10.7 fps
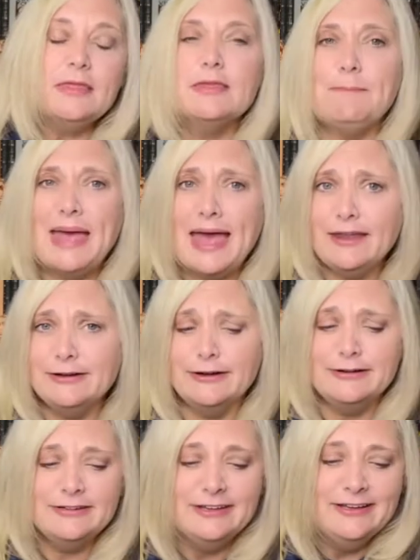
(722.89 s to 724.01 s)
The
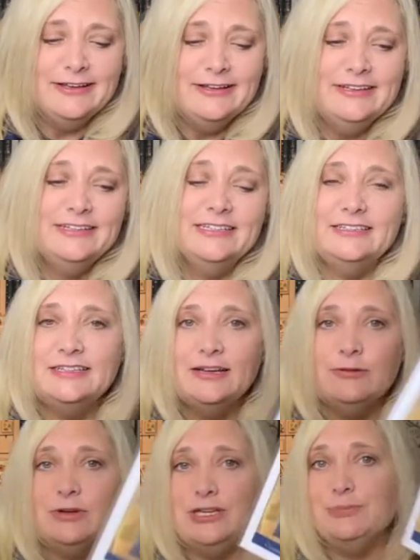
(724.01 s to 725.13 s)
pattern,
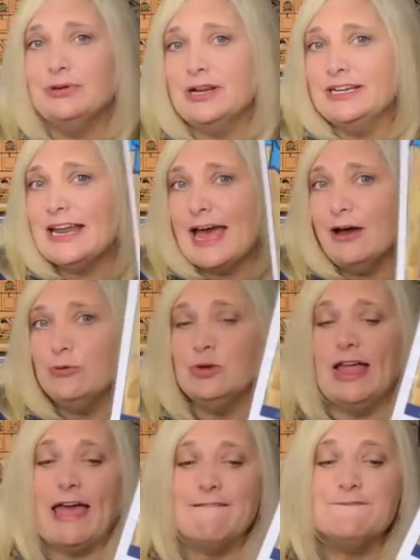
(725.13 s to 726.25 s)
when you print it out, will
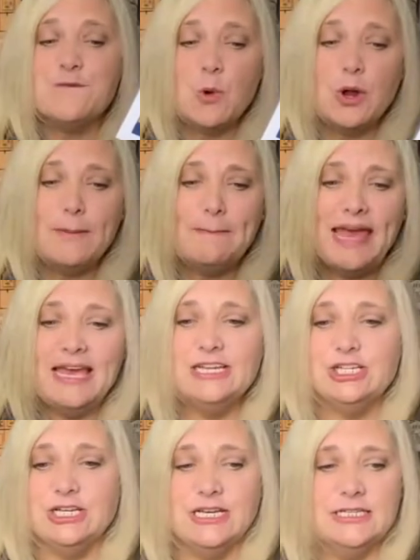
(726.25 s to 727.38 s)
have four
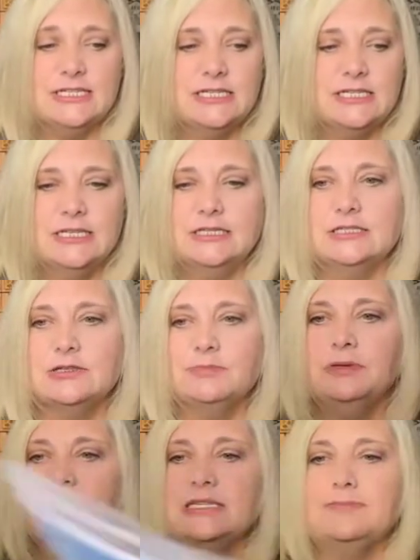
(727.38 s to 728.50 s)
pages. Let's
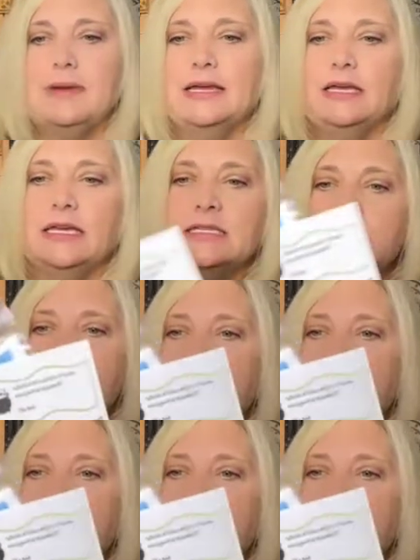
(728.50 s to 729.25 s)
put this back against